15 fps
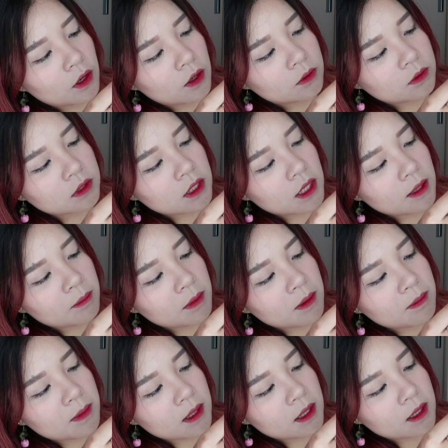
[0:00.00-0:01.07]
I'll take
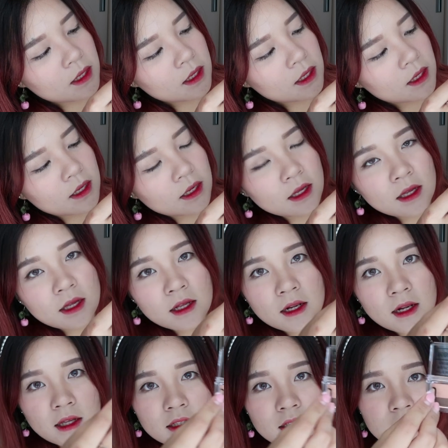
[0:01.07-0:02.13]
maybe
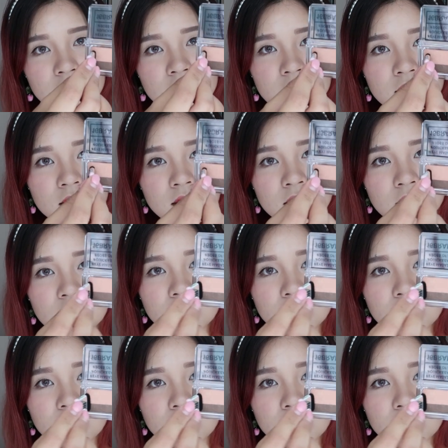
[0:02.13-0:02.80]
like this